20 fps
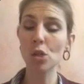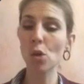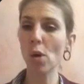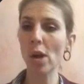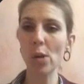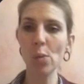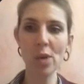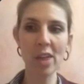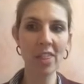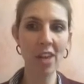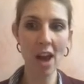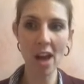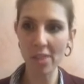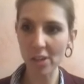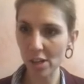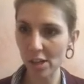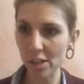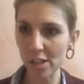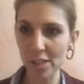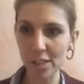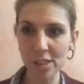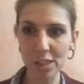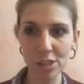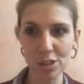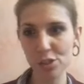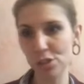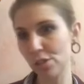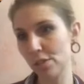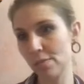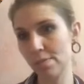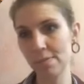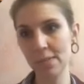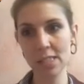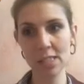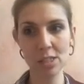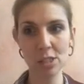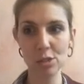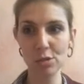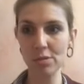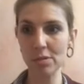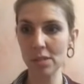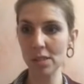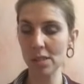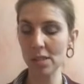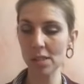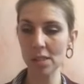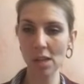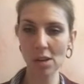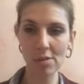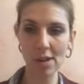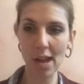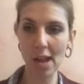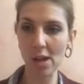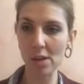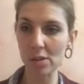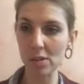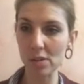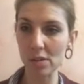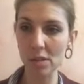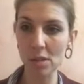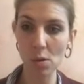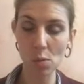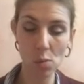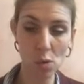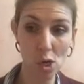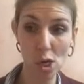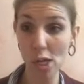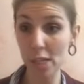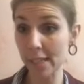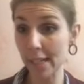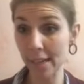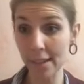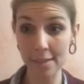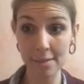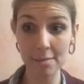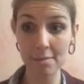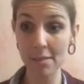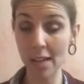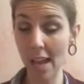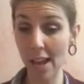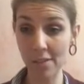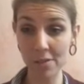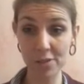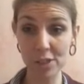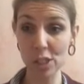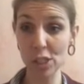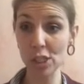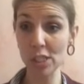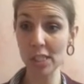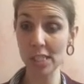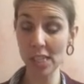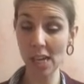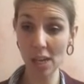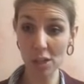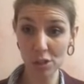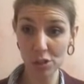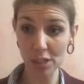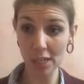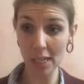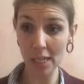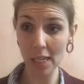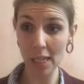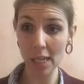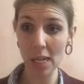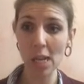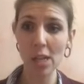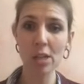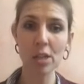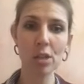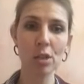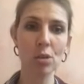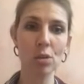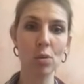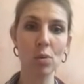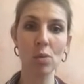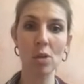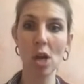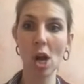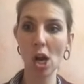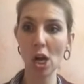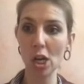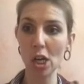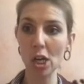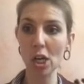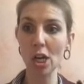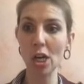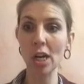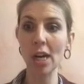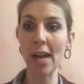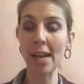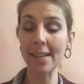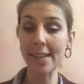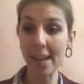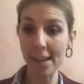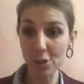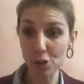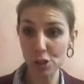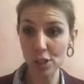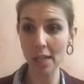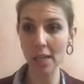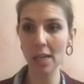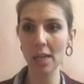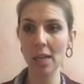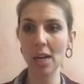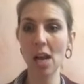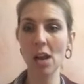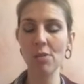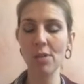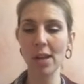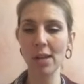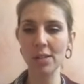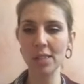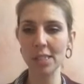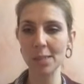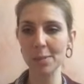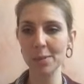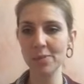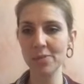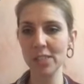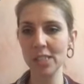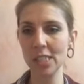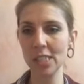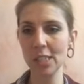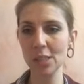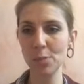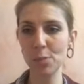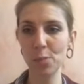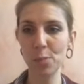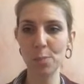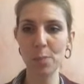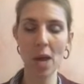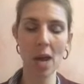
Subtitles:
join with other students around the world and for sure the country to garner attention around some of these